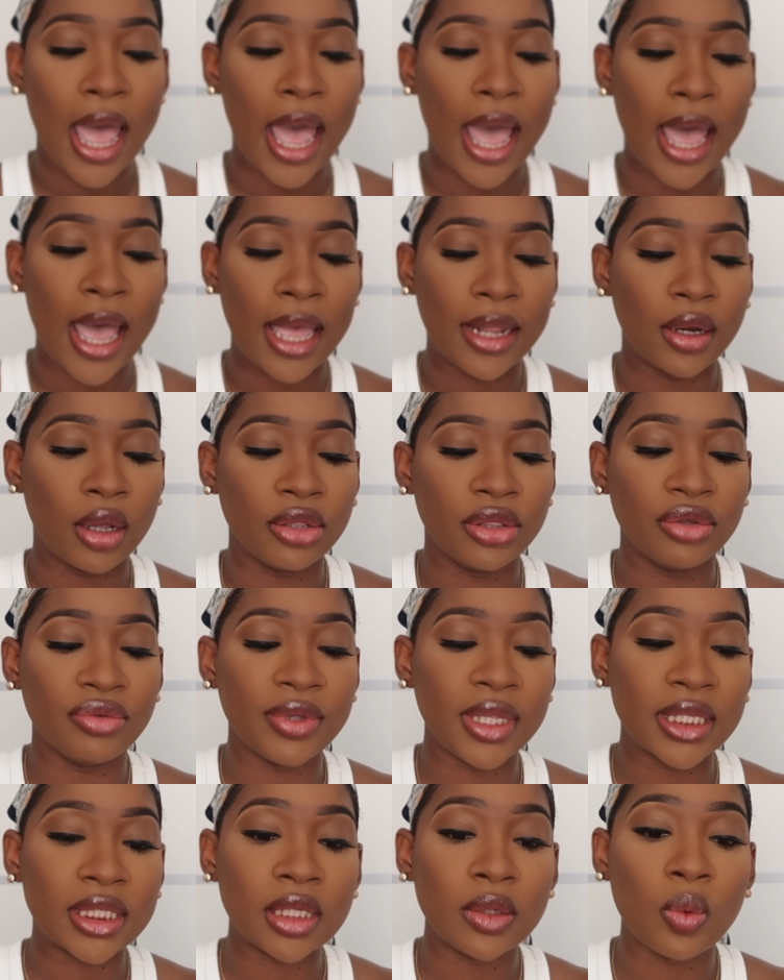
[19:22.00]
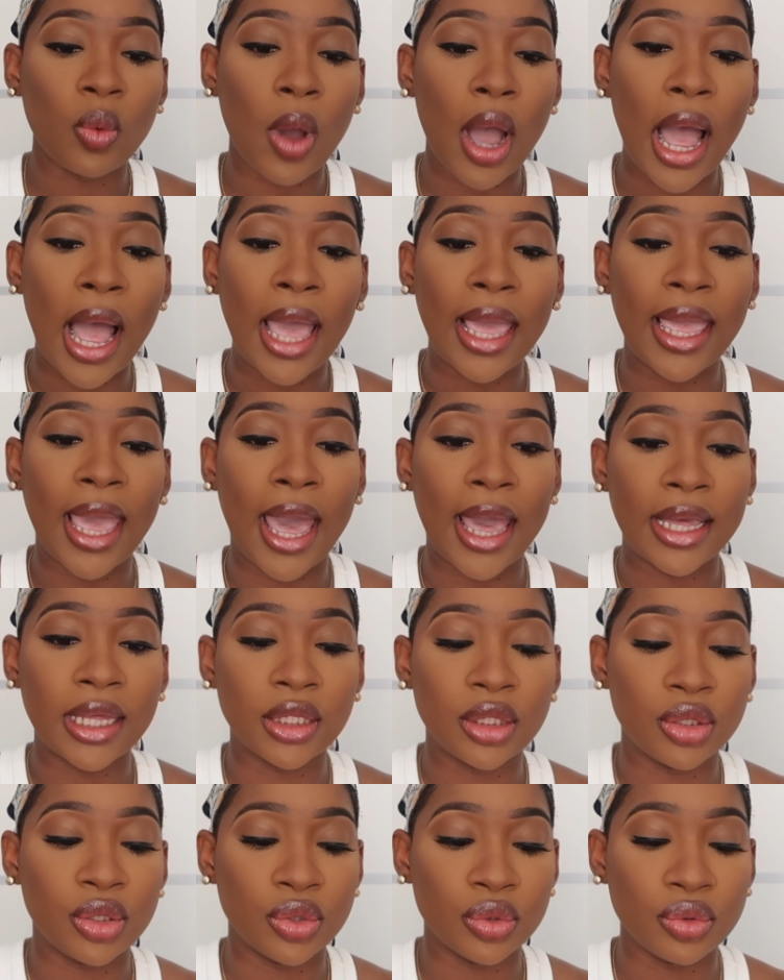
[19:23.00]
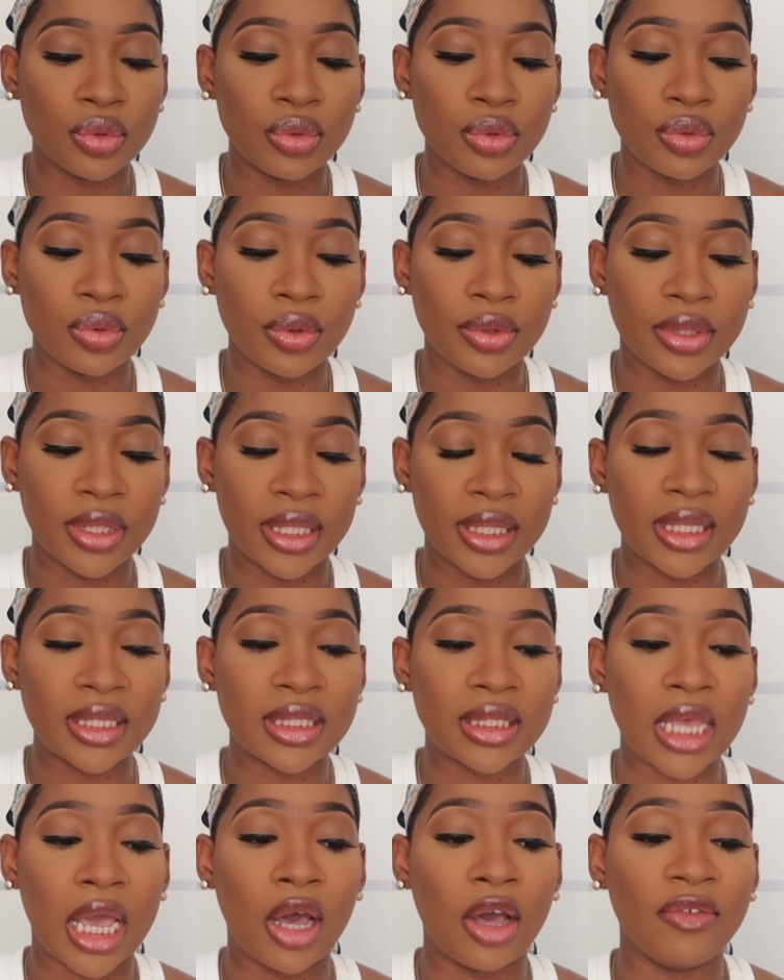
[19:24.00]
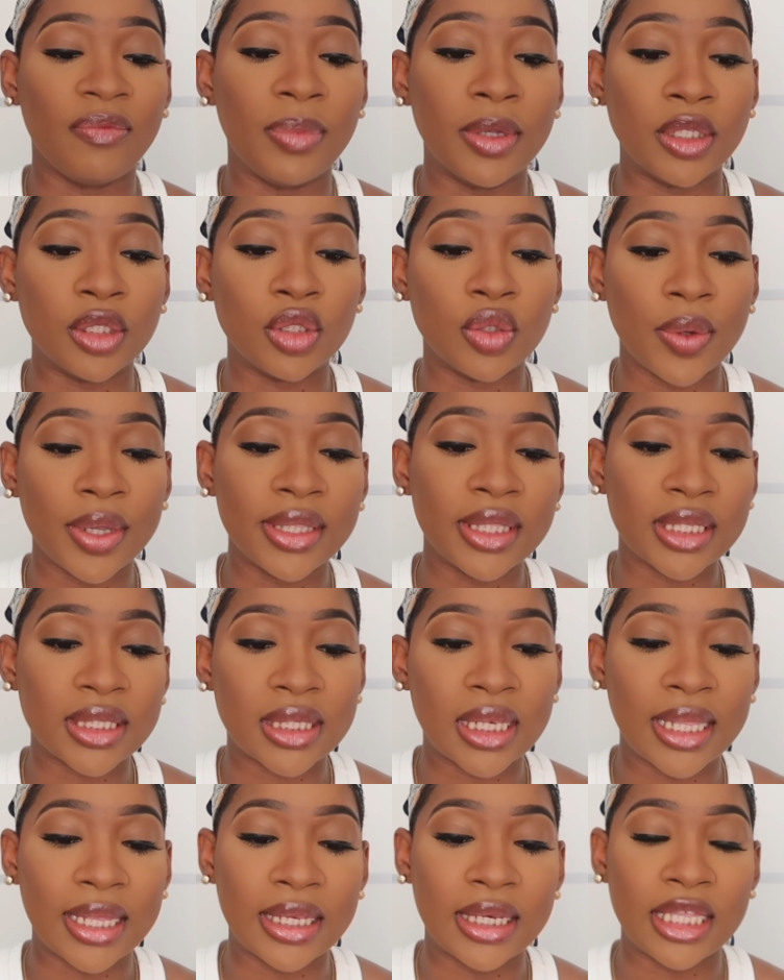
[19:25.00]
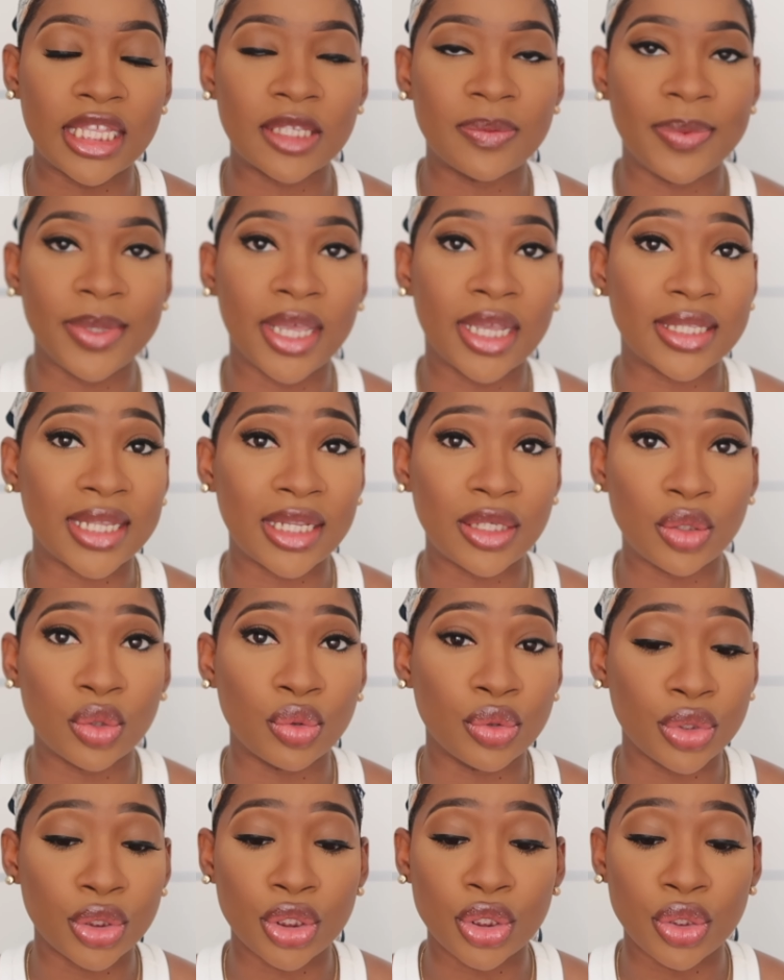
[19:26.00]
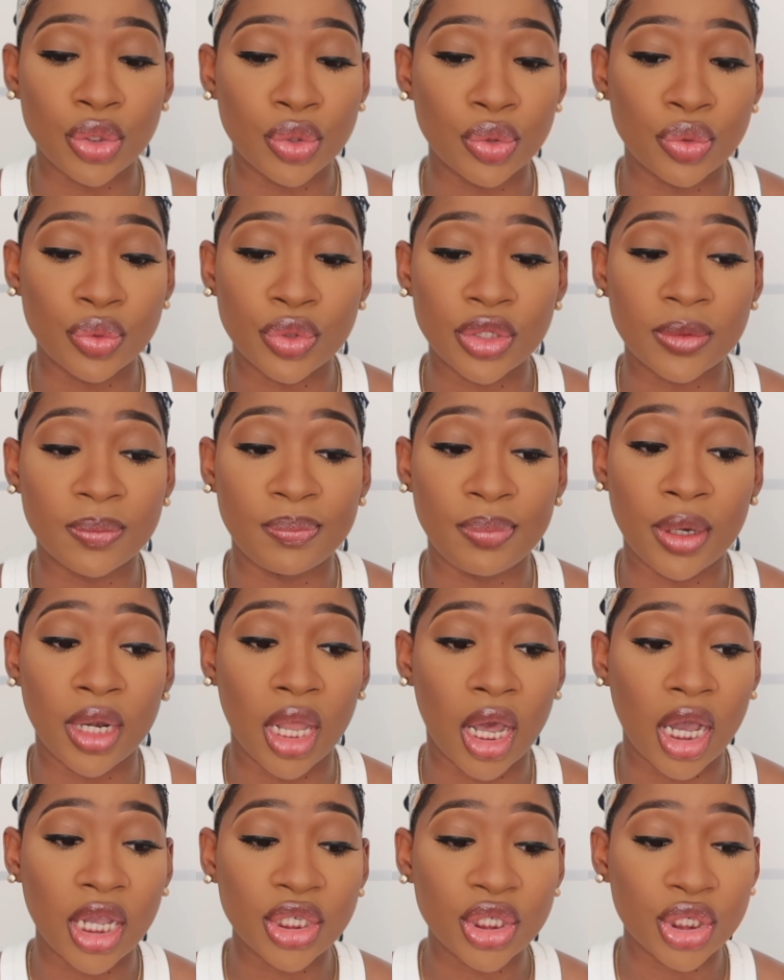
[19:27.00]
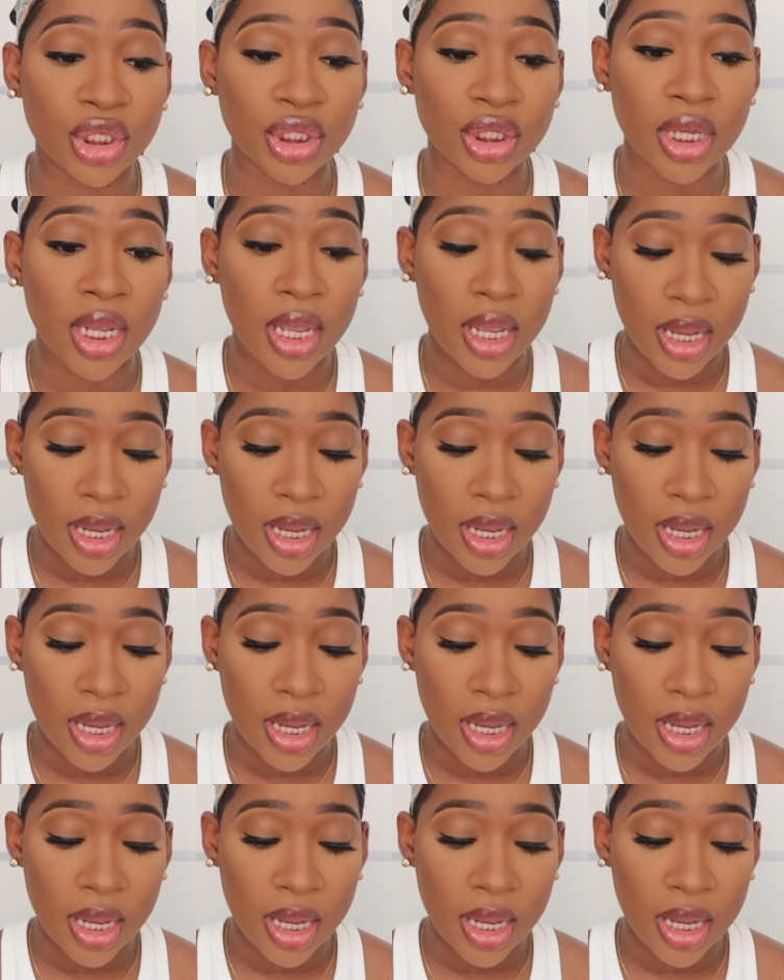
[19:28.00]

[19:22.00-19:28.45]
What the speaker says: And the reason why I do this, I've been doing this lately, is because I don't use blush.